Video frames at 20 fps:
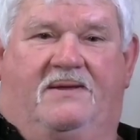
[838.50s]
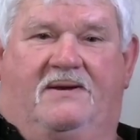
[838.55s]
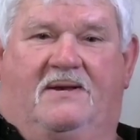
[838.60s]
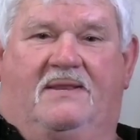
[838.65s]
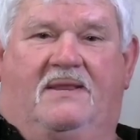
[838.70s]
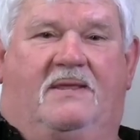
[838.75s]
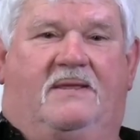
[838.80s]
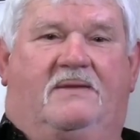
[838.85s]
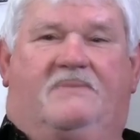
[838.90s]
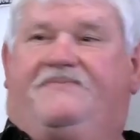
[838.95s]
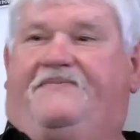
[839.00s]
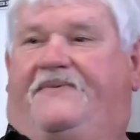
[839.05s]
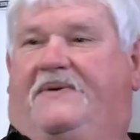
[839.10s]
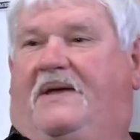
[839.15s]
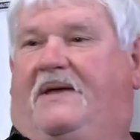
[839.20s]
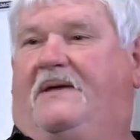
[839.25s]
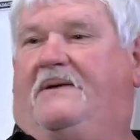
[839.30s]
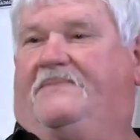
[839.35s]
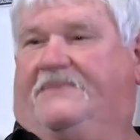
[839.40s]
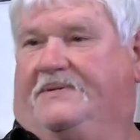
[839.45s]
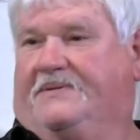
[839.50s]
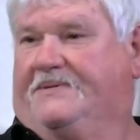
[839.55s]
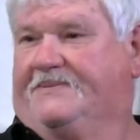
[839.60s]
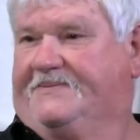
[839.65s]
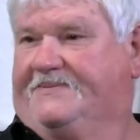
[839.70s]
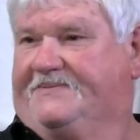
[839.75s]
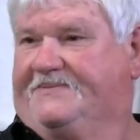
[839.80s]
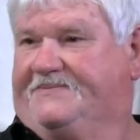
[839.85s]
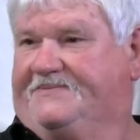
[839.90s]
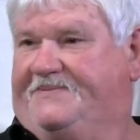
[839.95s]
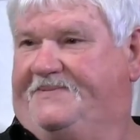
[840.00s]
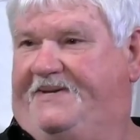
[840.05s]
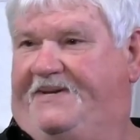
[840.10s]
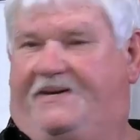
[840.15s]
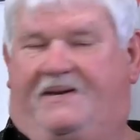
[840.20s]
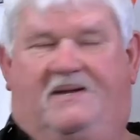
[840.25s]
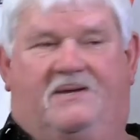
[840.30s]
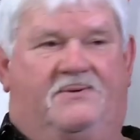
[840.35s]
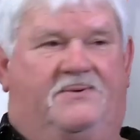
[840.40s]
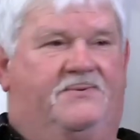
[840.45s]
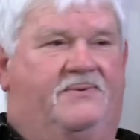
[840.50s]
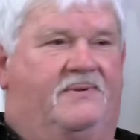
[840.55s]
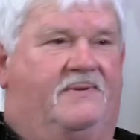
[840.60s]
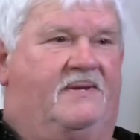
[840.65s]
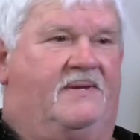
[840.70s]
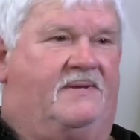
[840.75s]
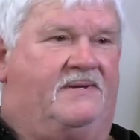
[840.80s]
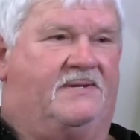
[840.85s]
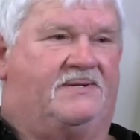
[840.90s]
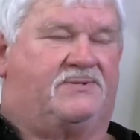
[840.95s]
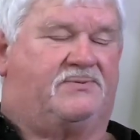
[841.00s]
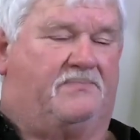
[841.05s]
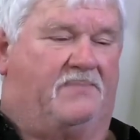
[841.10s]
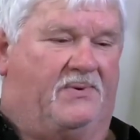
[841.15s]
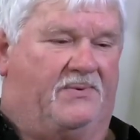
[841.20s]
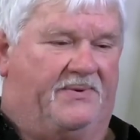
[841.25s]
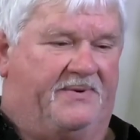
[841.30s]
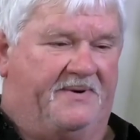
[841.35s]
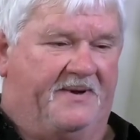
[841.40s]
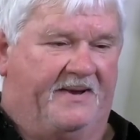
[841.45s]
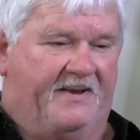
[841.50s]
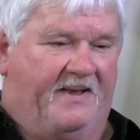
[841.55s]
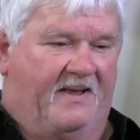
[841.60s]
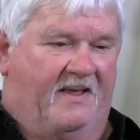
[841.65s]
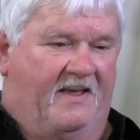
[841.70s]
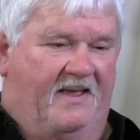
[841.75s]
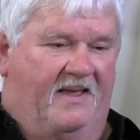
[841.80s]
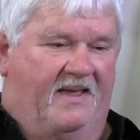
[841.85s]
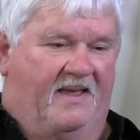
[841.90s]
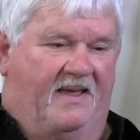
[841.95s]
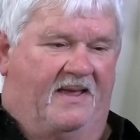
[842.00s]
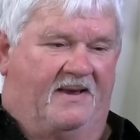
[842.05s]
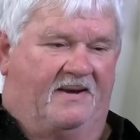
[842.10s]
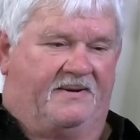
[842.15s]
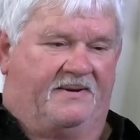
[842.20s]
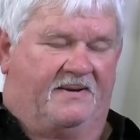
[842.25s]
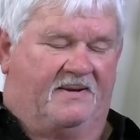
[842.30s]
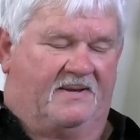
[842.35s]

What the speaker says: have lived forever, you know, in this sport. And